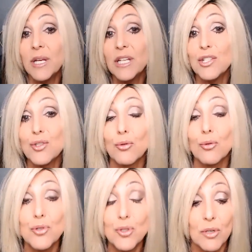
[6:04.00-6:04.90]
many
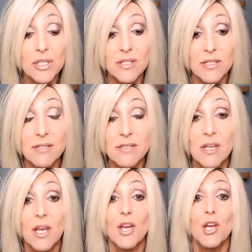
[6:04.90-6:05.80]
school choices
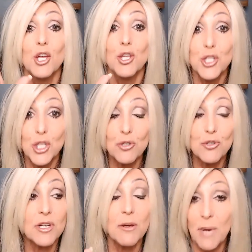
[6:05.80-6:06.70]

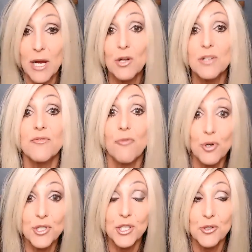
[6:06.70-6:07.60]
children, parents,
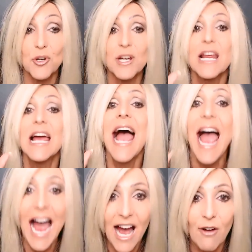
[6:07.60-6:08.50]
for children
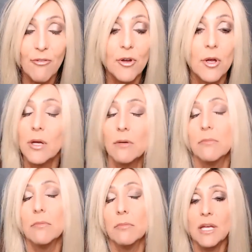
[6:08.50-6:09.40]
have
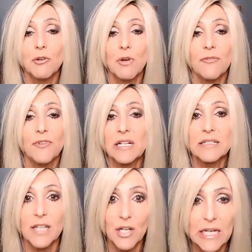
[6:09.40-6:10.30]
in the greater
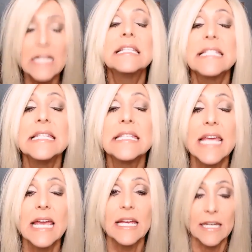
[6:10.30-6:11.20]
Phoenix area. It's
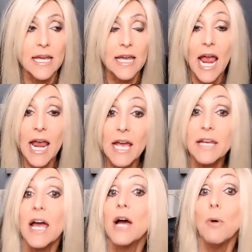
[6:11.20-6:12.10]
insane.
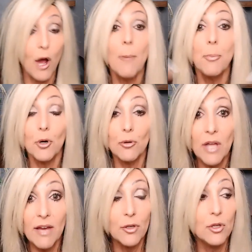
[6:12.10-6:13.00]
And upper
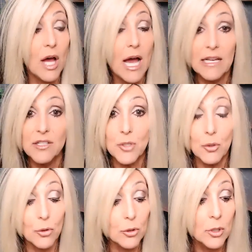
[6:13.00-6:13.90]
level, high
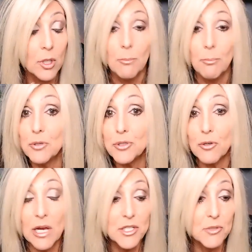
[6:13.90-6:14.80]
school,
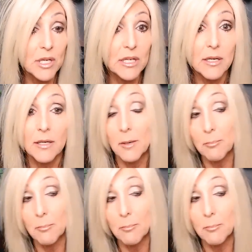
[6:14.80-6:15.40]
postgraduate,